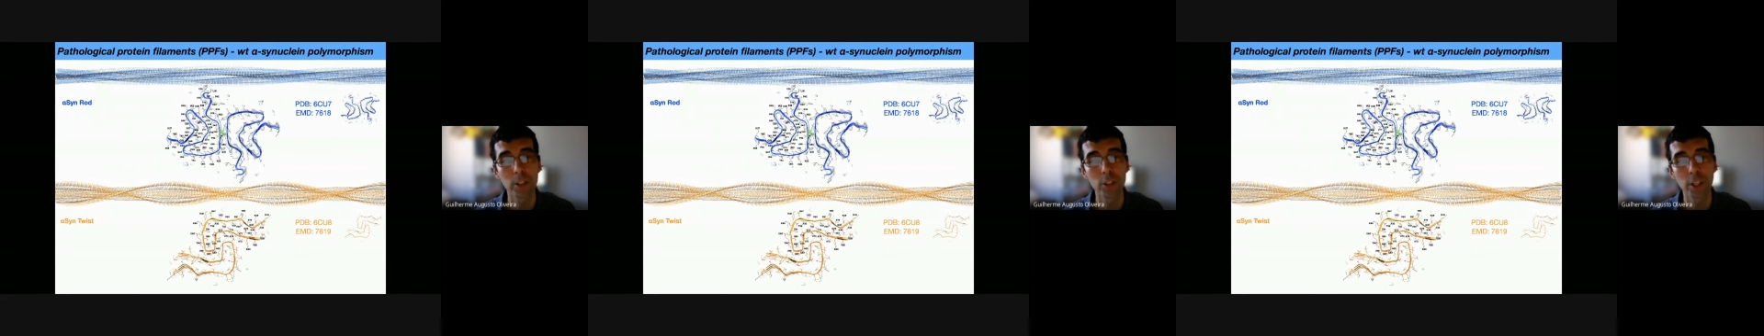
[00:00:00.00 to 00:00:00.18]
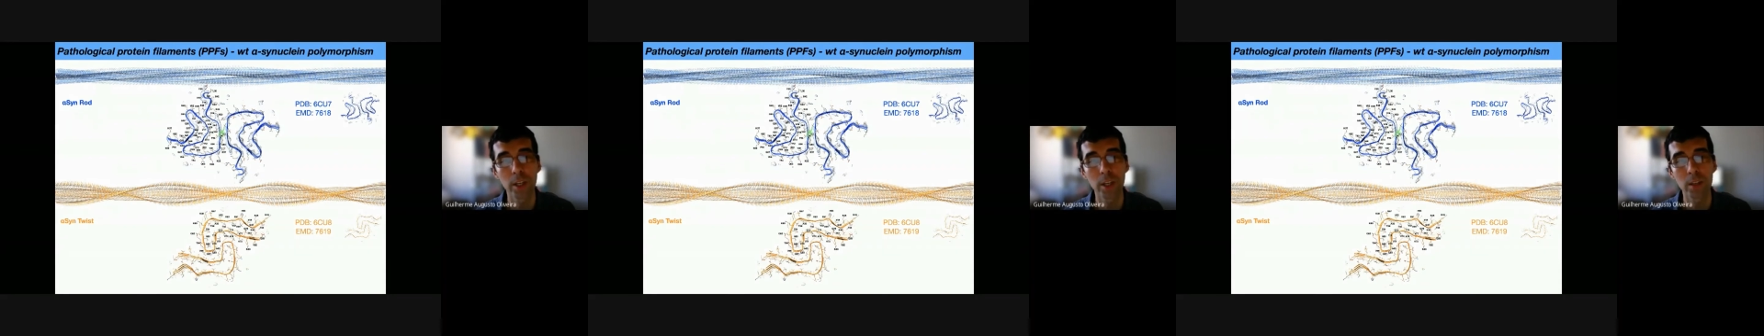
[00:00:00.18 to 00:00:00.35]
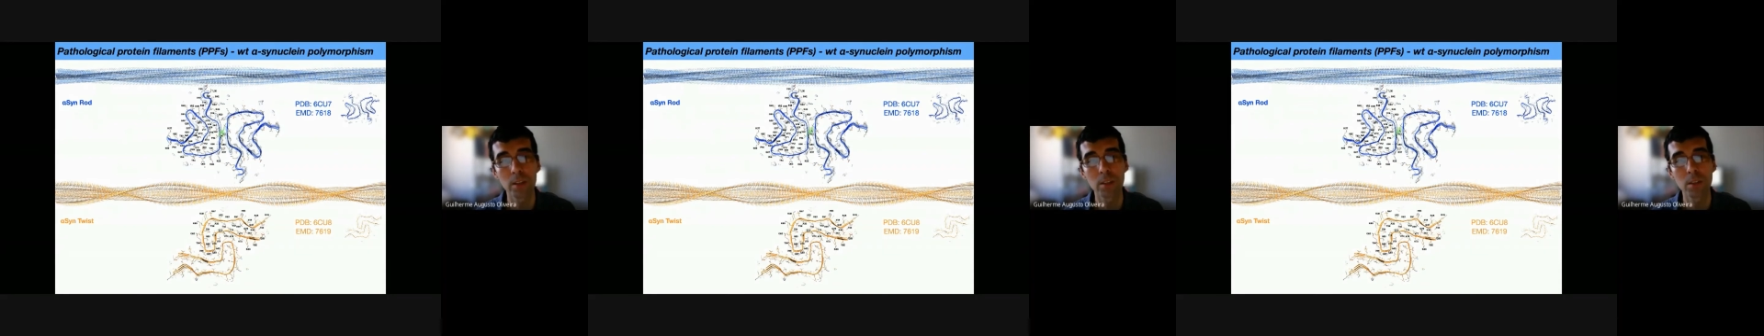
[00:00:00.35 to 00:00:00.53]

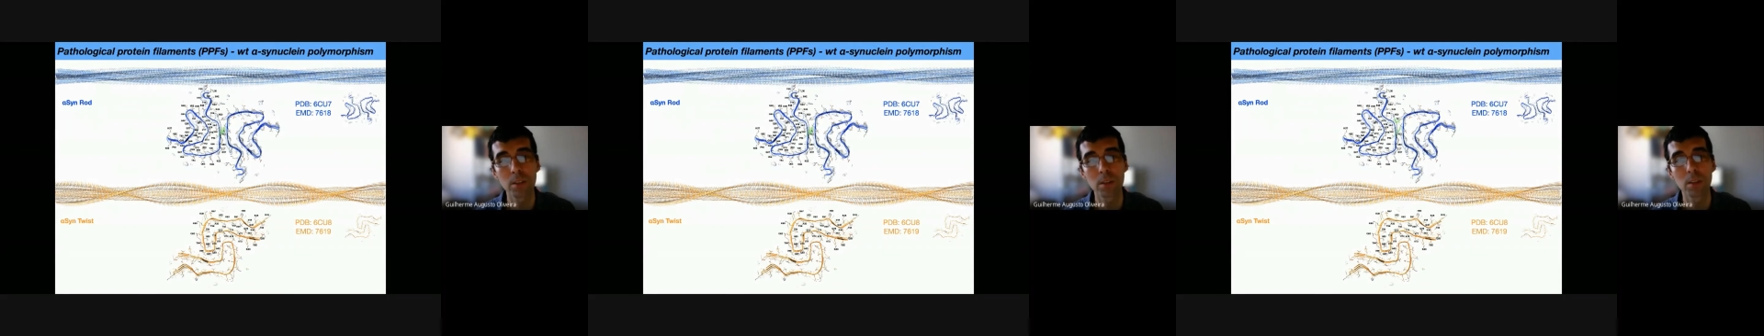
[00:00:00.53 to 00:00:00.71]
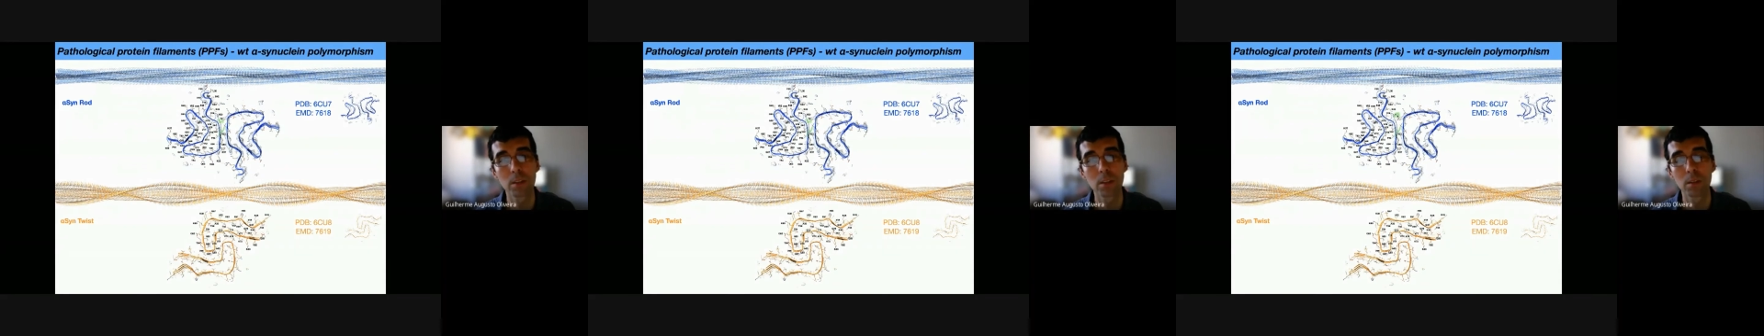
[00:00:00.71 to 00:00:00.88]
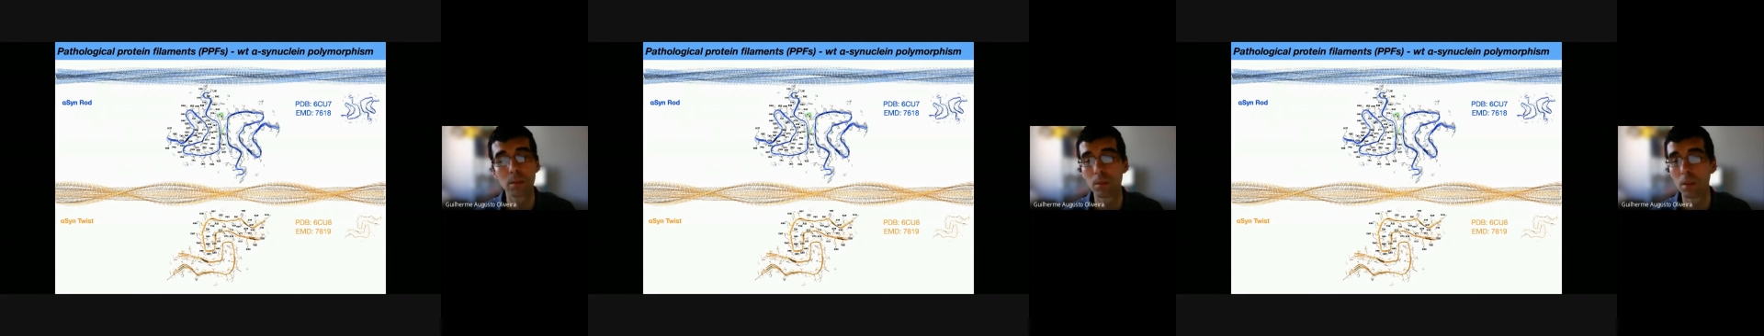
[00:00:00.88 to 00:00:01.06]

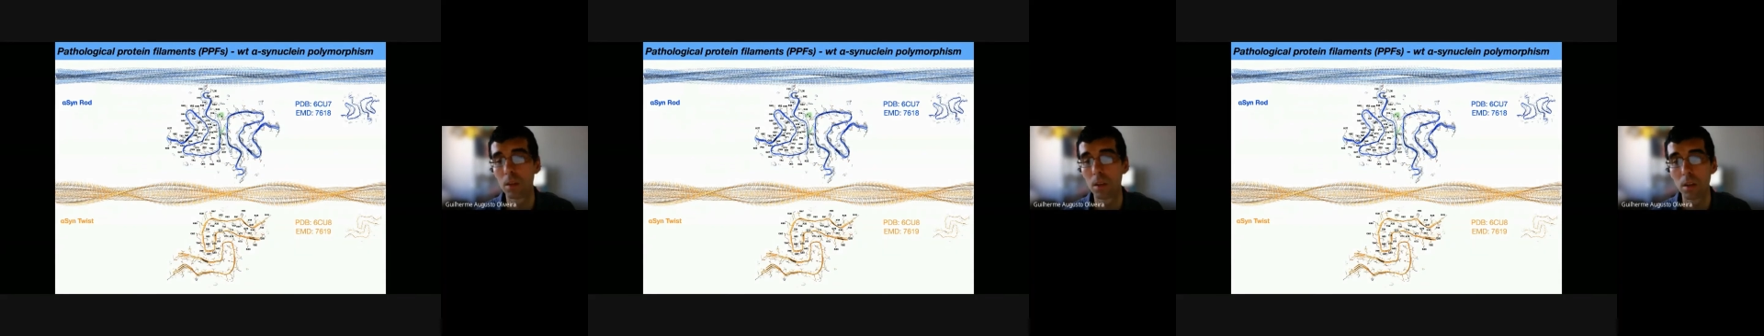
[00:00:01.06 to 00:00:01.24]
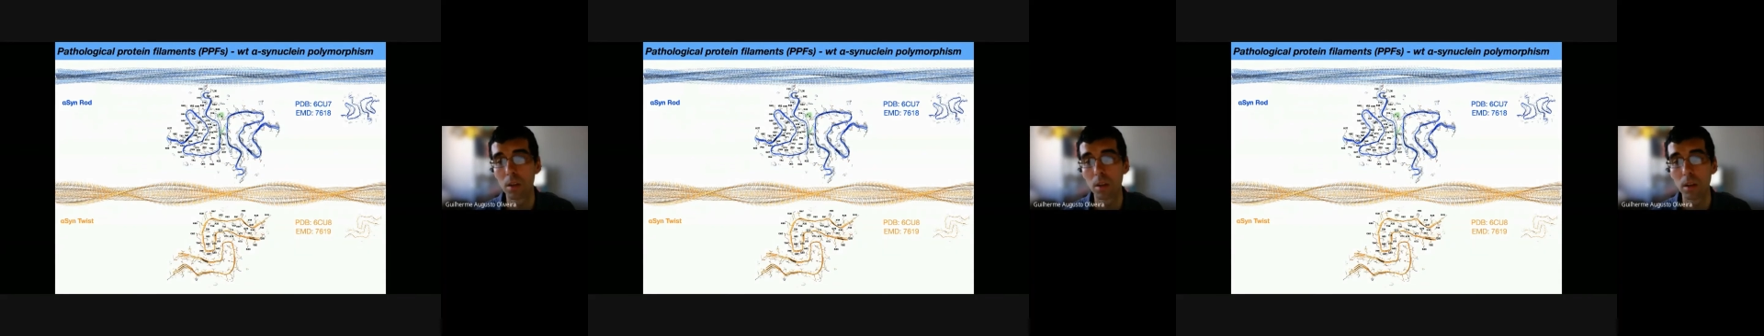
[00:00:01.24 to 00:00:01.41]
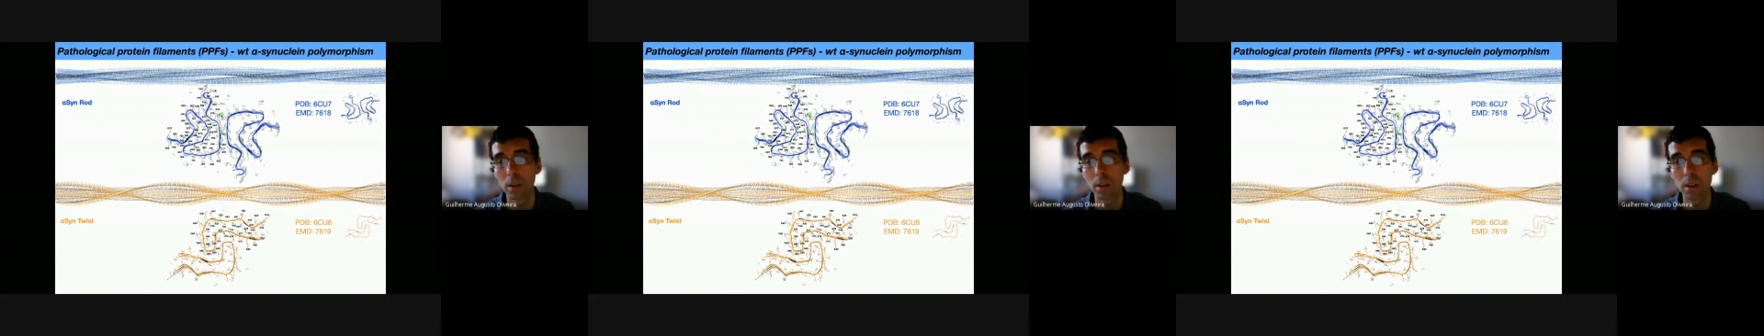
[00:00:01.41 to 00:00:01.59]
chains
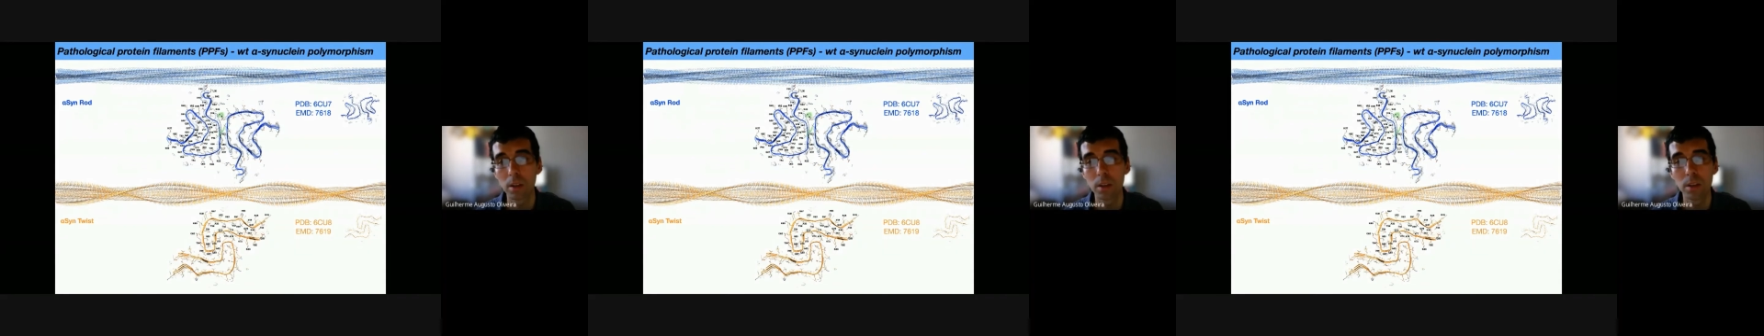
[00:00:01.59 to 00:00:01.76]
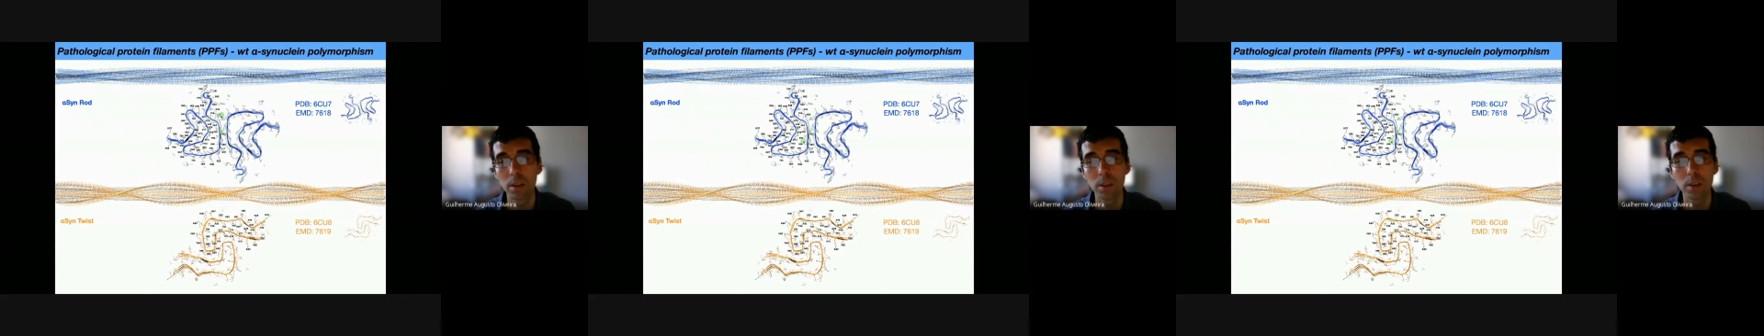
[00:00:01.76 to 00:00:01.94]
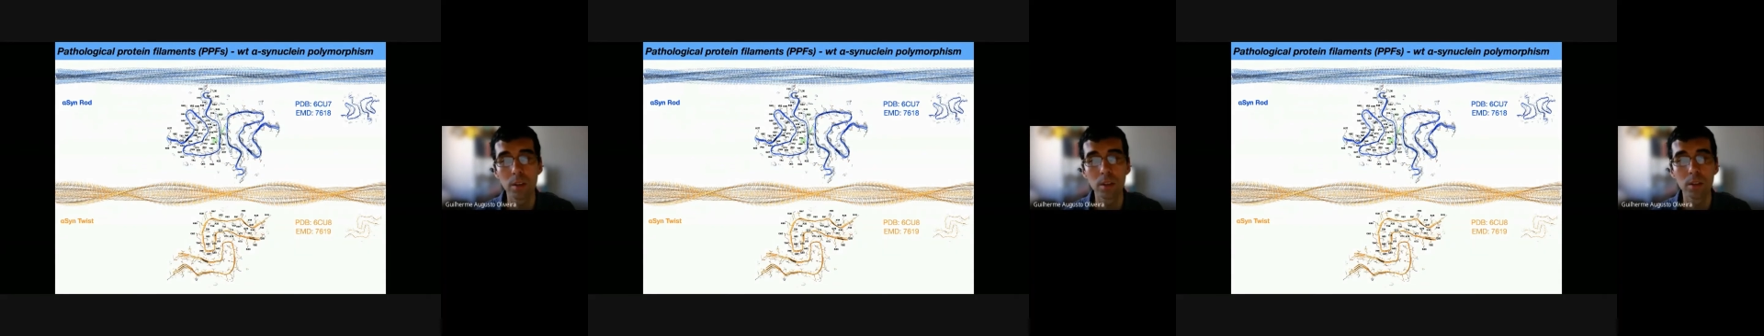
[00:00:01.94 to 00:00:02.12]
in
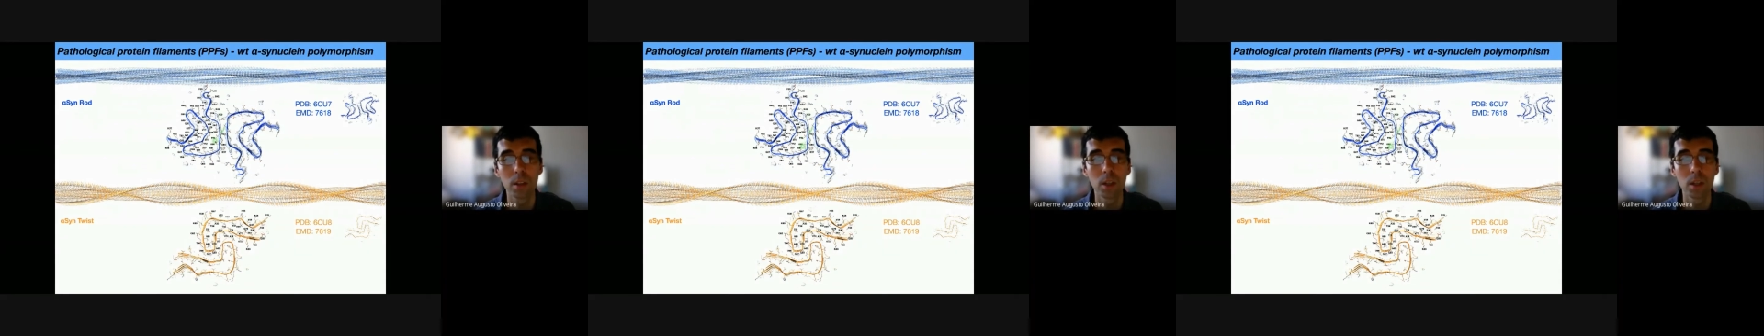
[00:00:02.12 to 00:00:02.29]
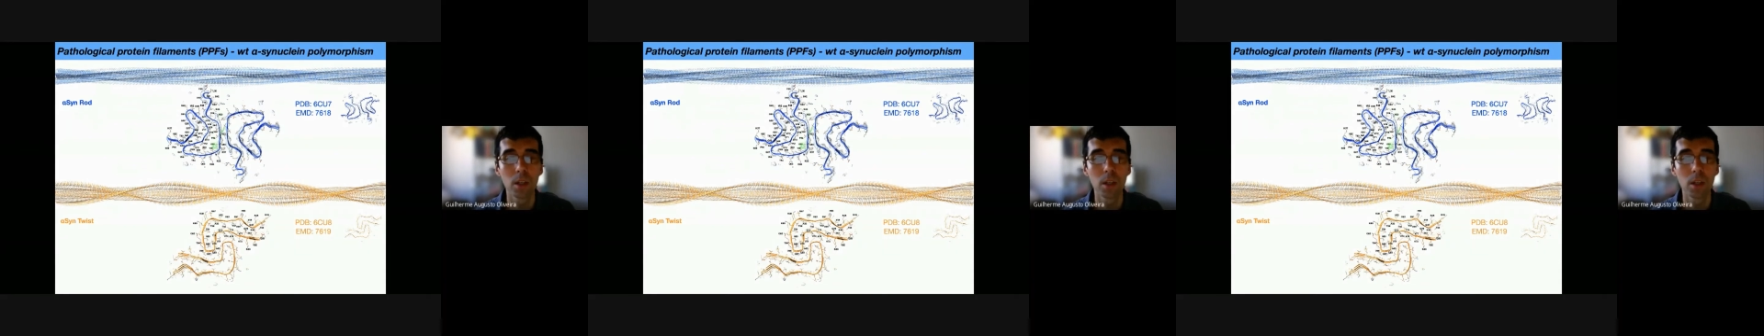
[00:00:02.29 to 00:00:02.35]
here.